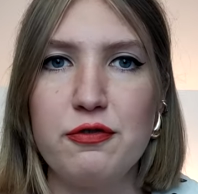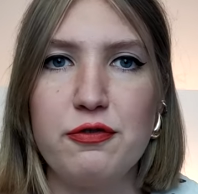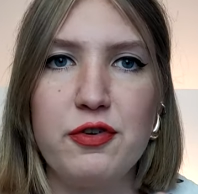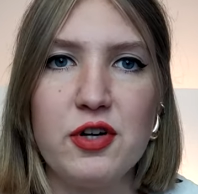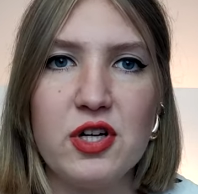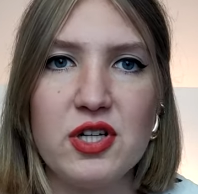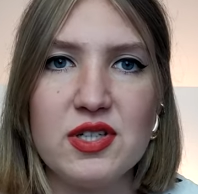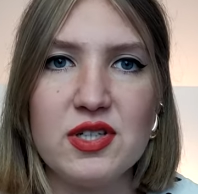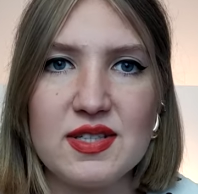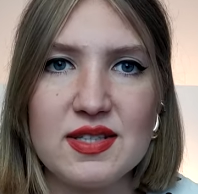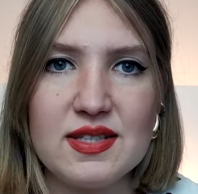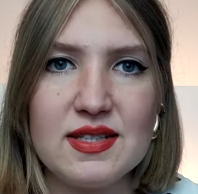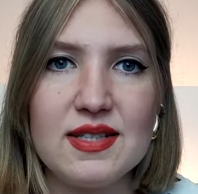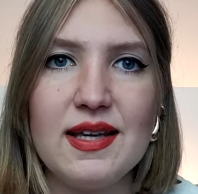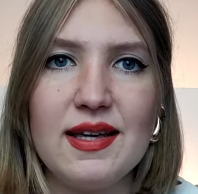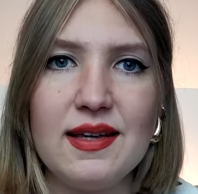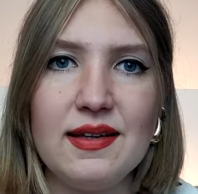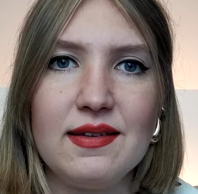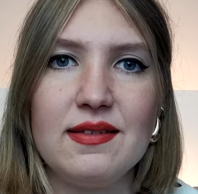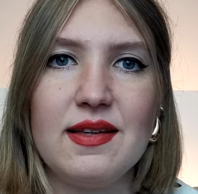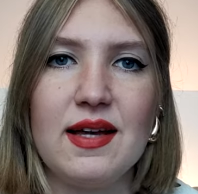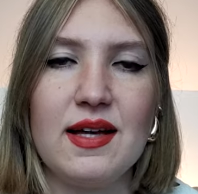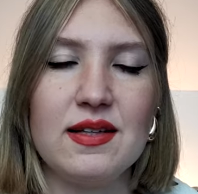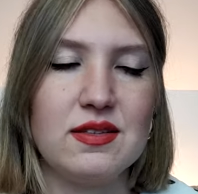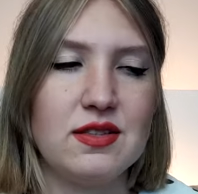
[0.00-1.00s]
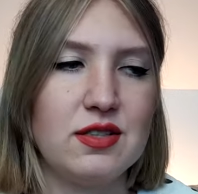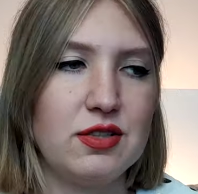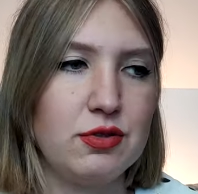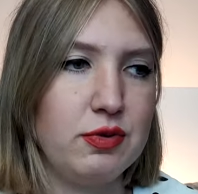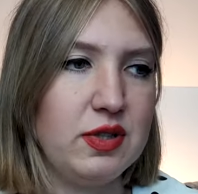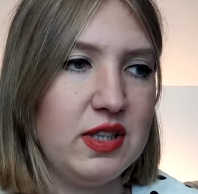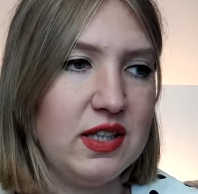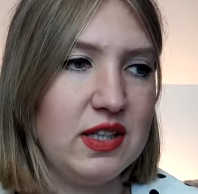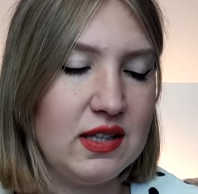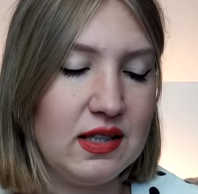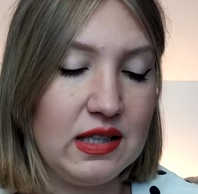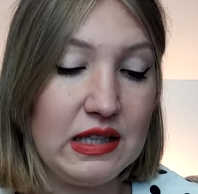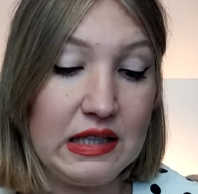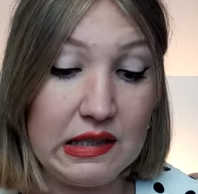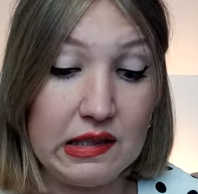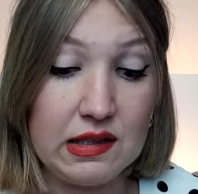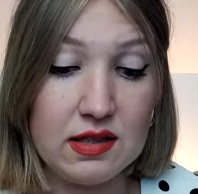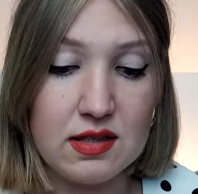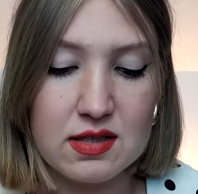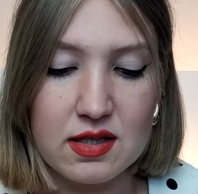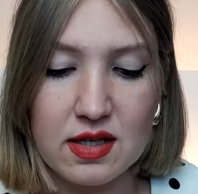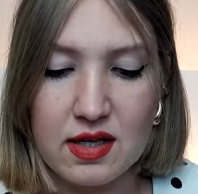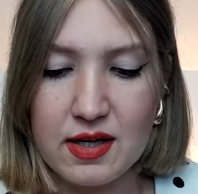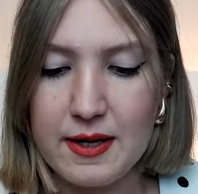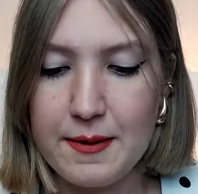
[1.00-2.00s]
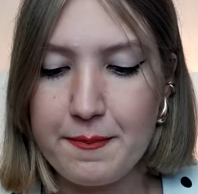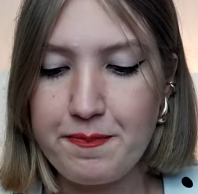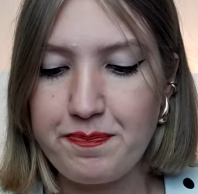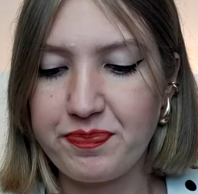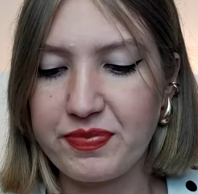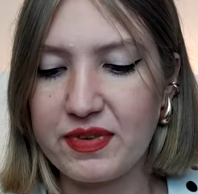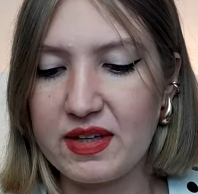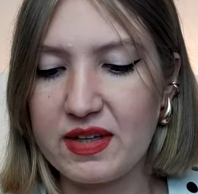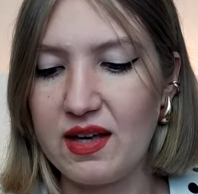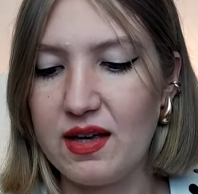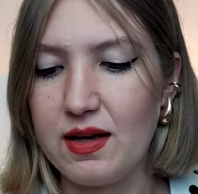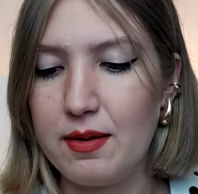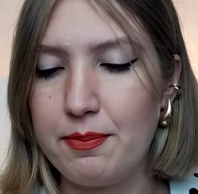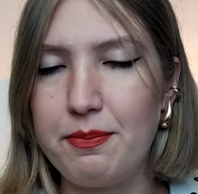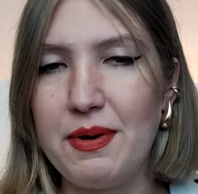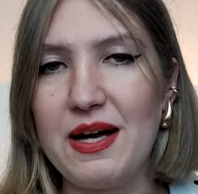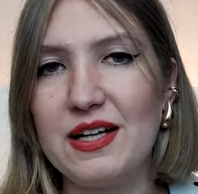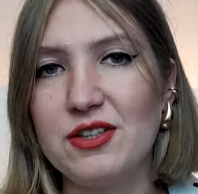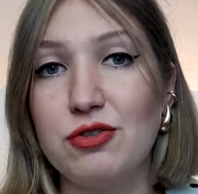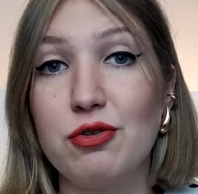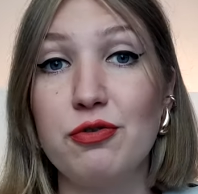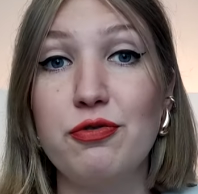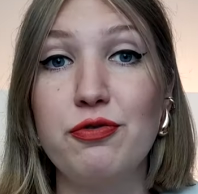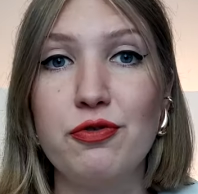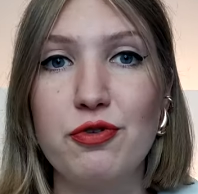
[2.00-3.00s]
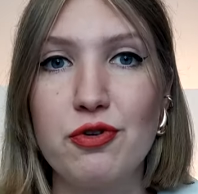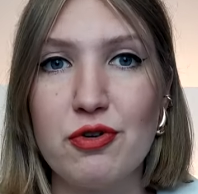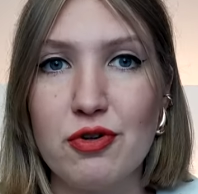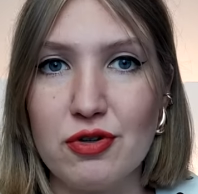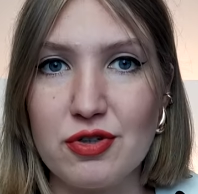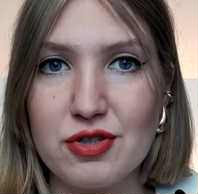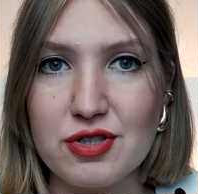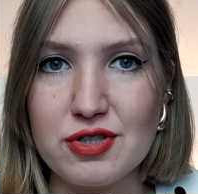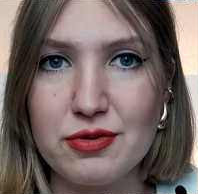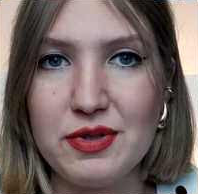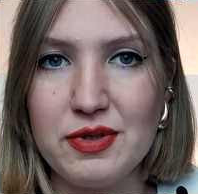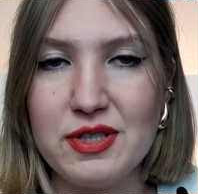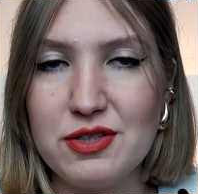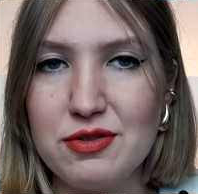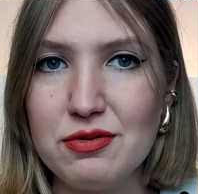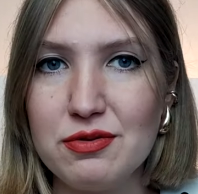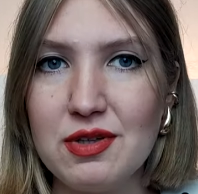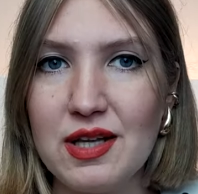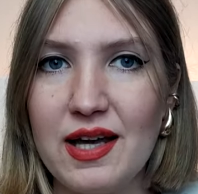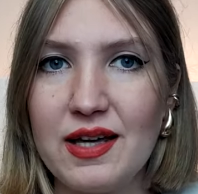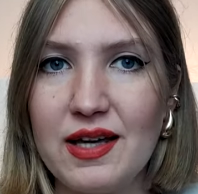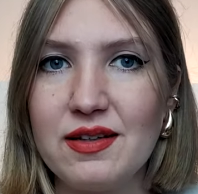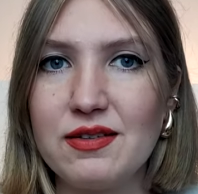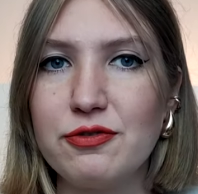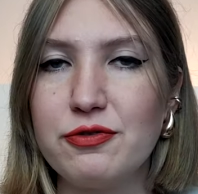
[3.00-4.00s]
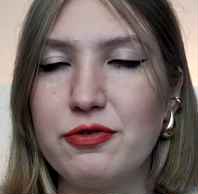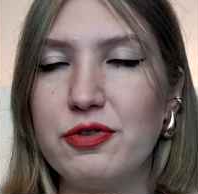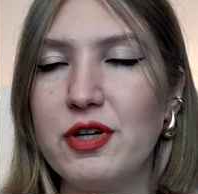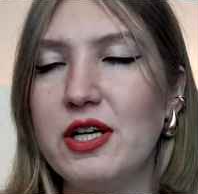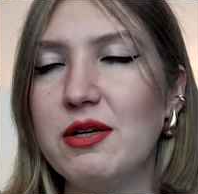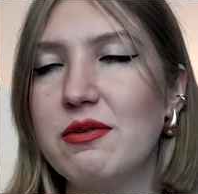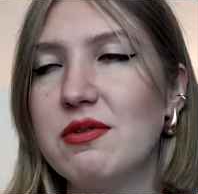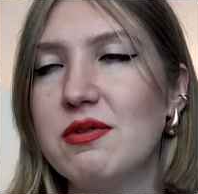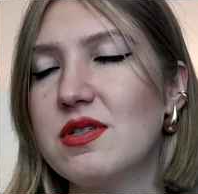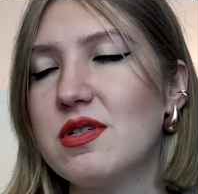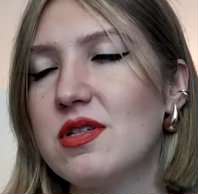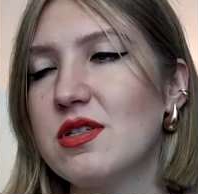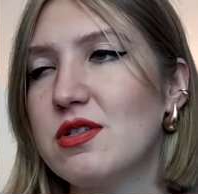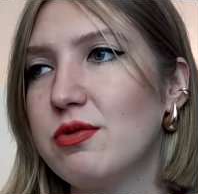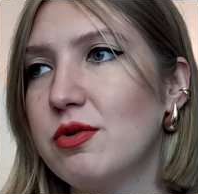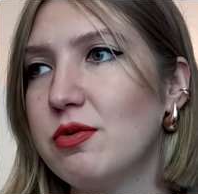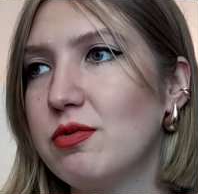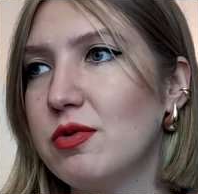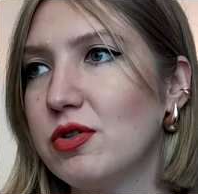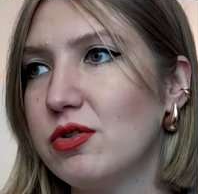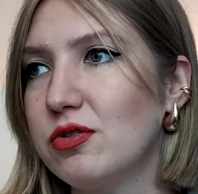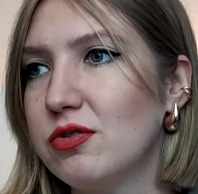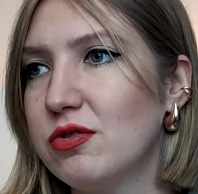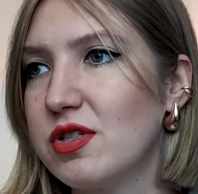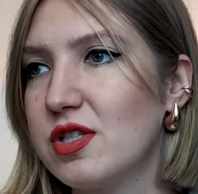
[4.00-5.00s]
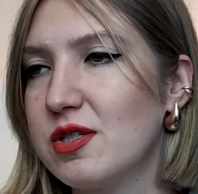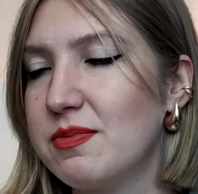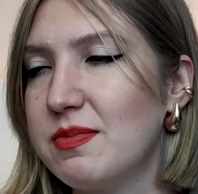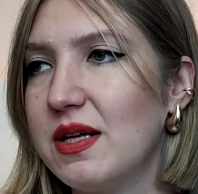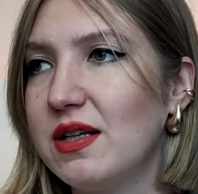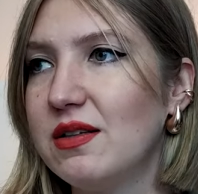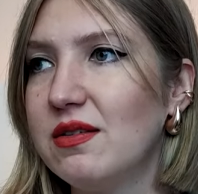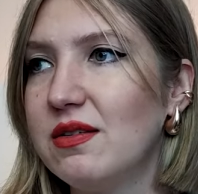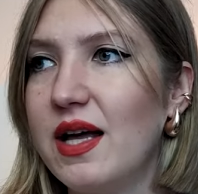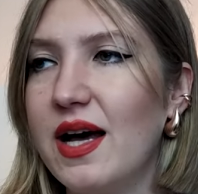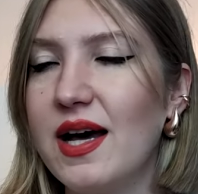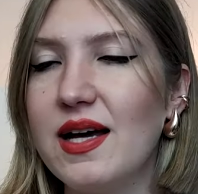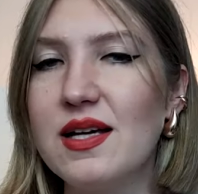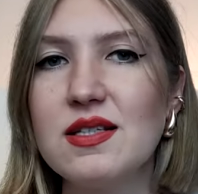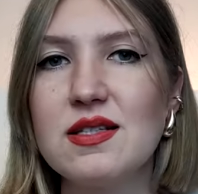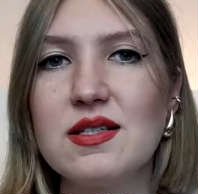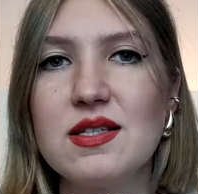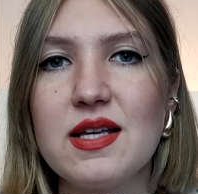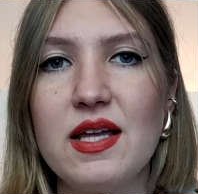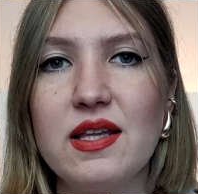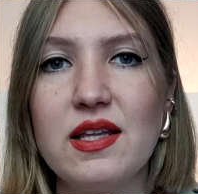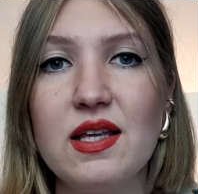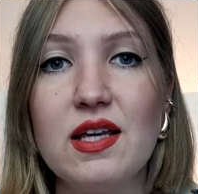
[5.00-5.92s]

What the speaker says: first thing that we need, but of course we do like fragrances, we want to smell nice.